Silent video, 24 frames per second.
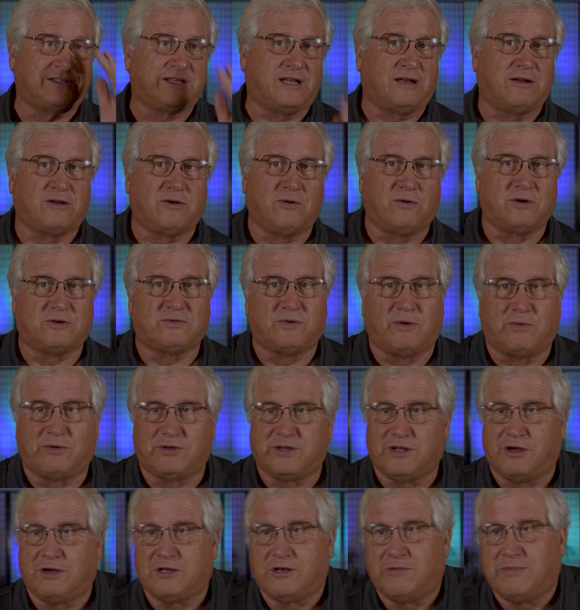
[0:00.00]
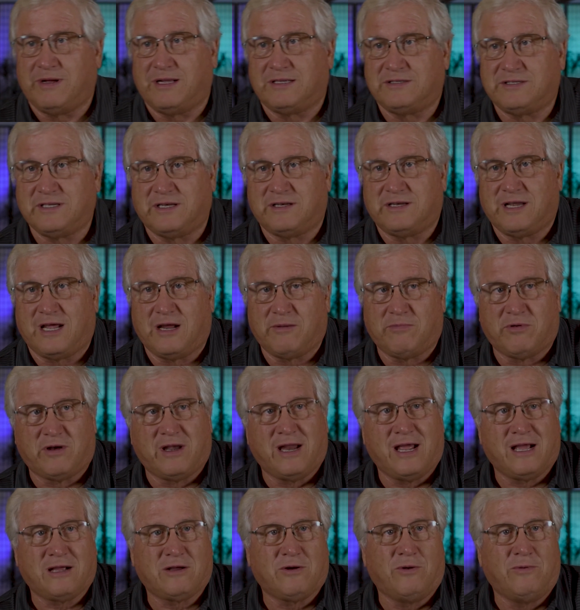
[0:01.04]
And of course, what we're talking about is the
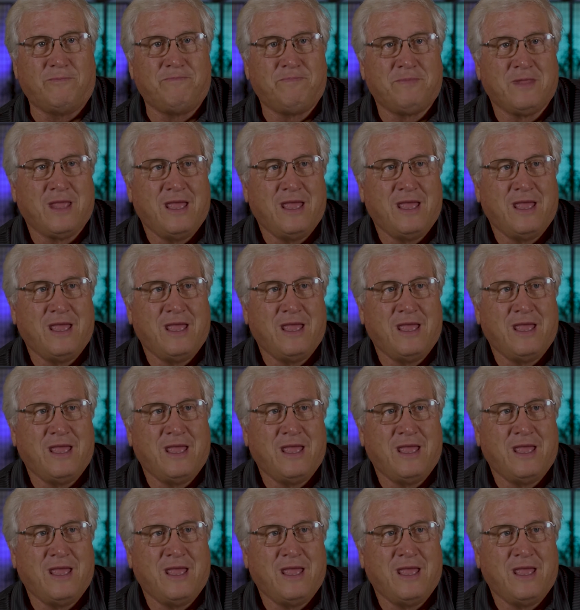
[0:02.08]
tabernacle.